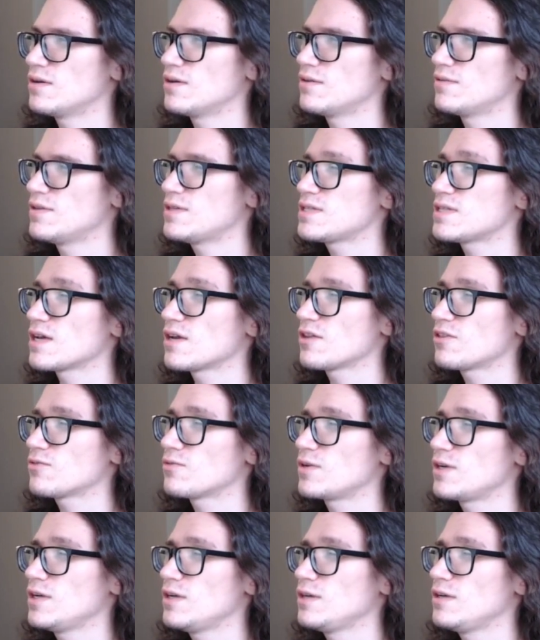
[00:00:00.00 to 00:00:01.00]
this
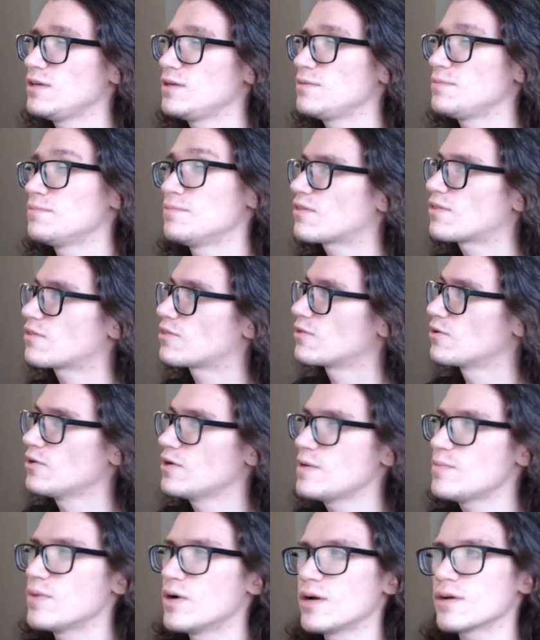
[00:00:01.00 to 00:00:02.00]
i3 30
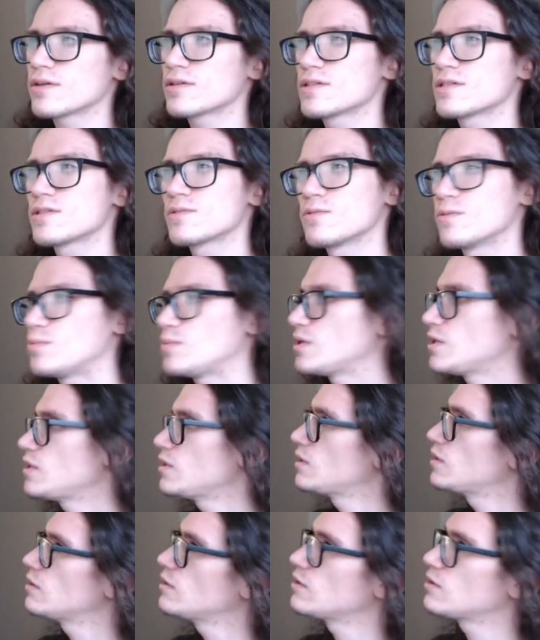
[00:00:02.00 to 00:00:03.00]
bucks would
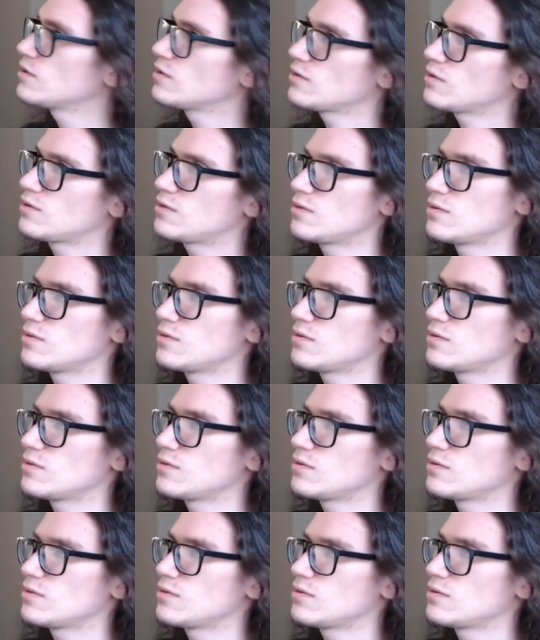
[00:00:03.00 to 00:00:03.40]
be